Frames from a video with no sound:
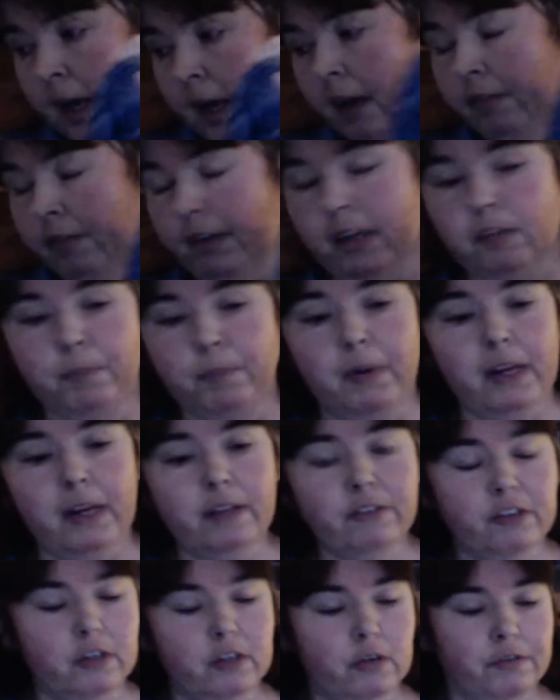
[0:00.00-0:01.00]
I've got
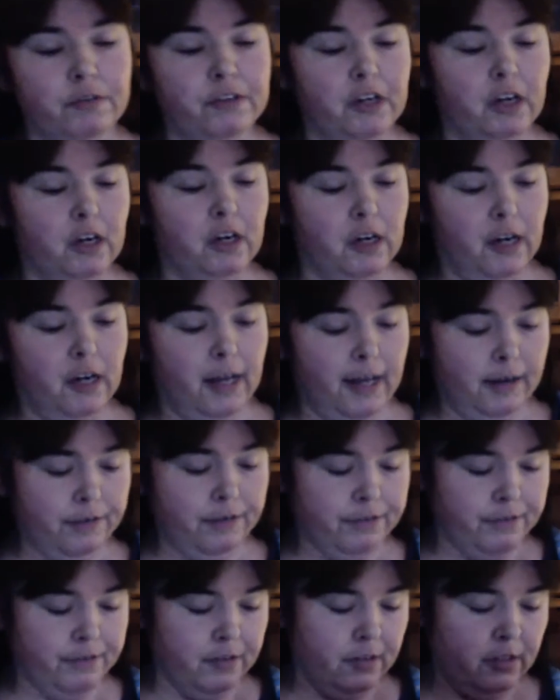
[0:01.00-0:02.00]
plenty of yarn
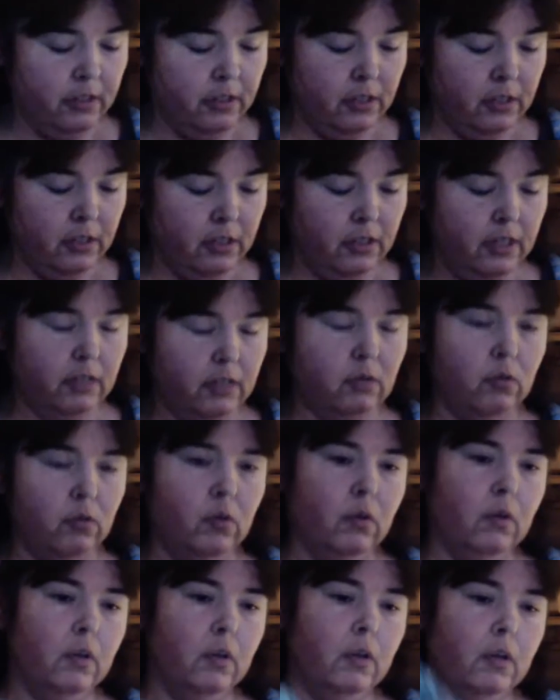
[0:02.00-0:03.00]
left. This is knit
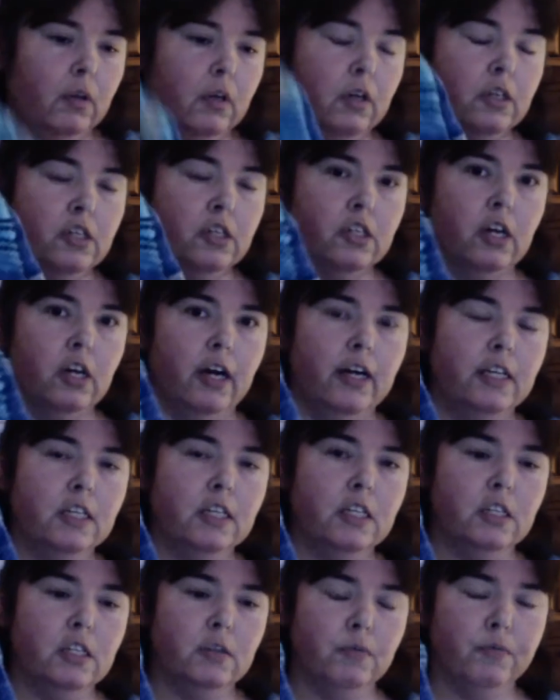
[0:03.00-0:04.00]
on
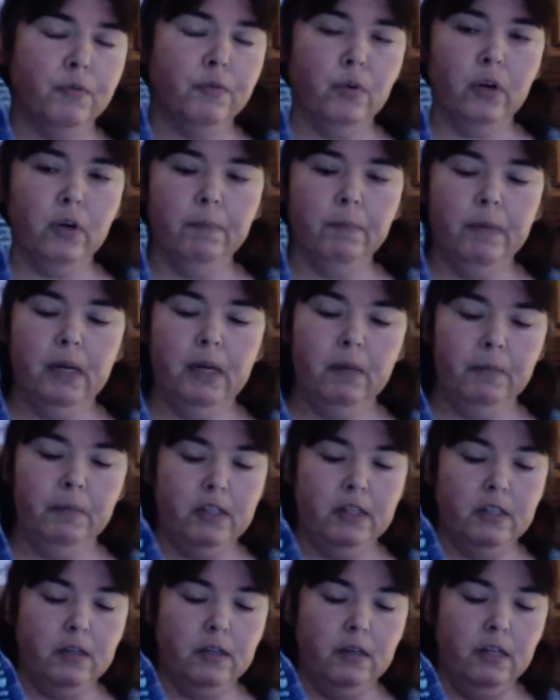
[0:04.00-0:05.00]
size
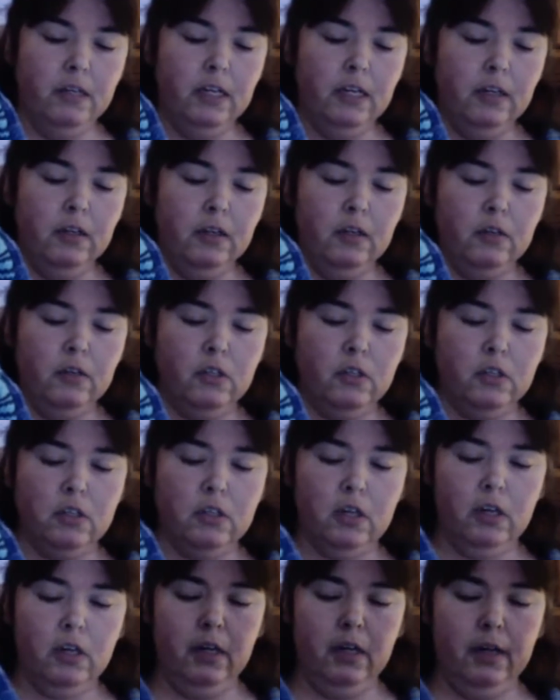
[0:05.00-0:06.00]
4mm needles.
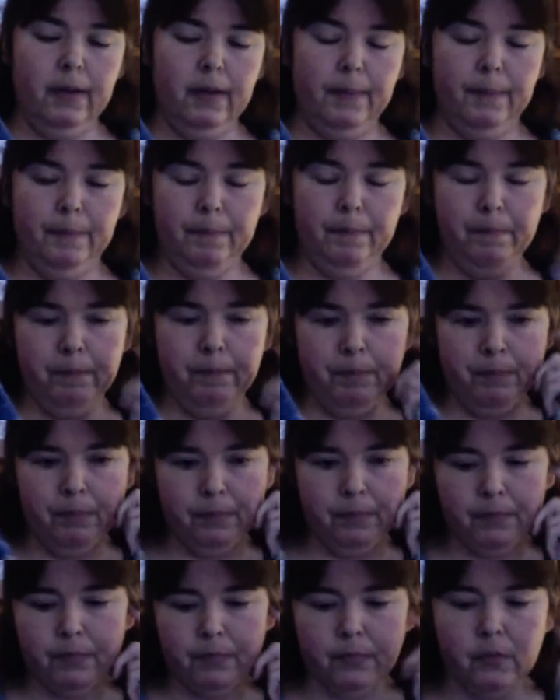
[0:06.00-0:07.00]

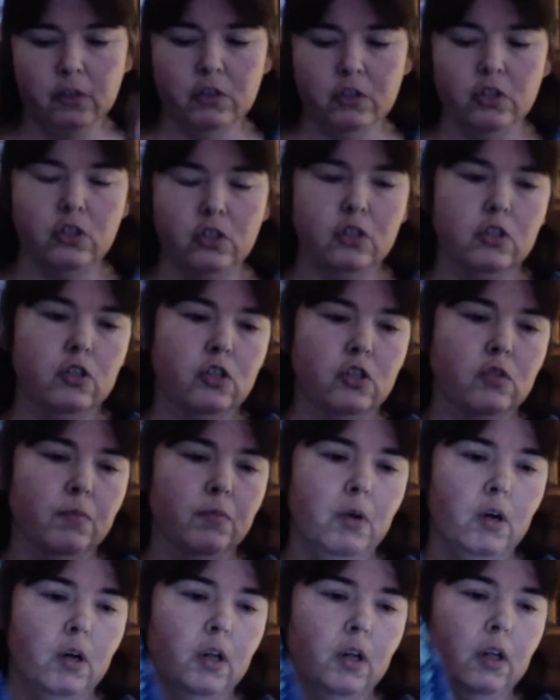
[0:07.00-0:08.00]
Just a
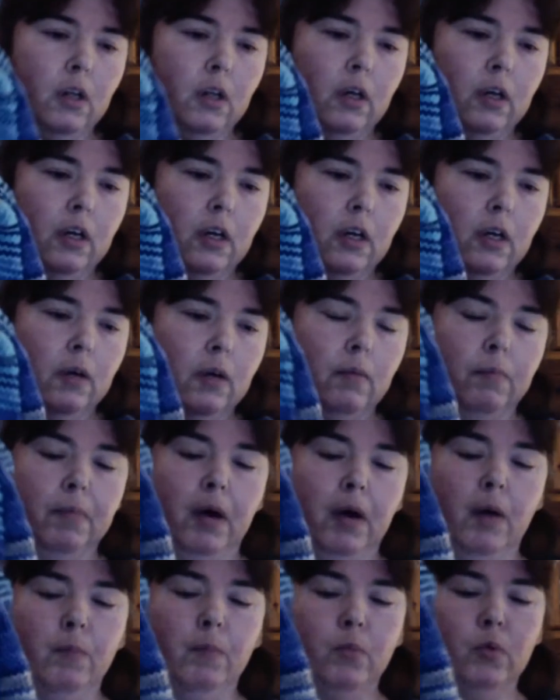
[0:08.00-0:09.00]
small
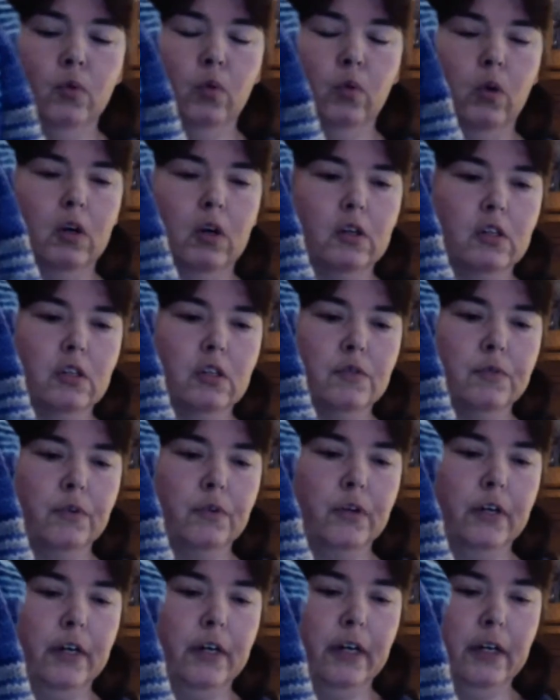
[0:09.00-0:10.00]
bamboo ones
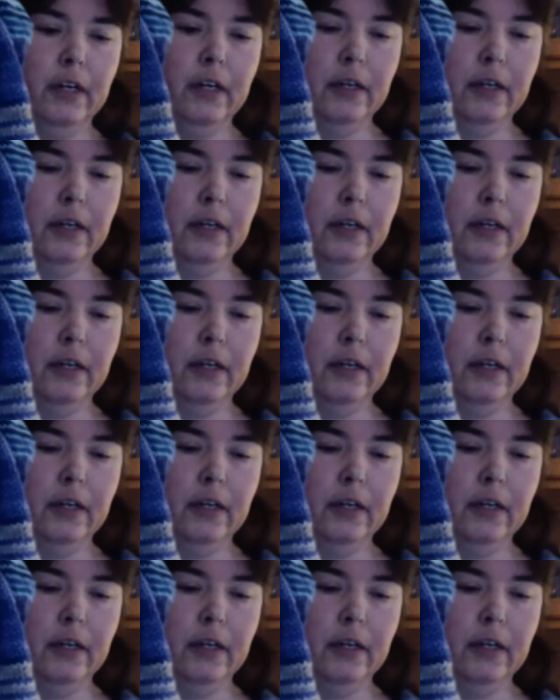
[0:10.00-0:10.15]
for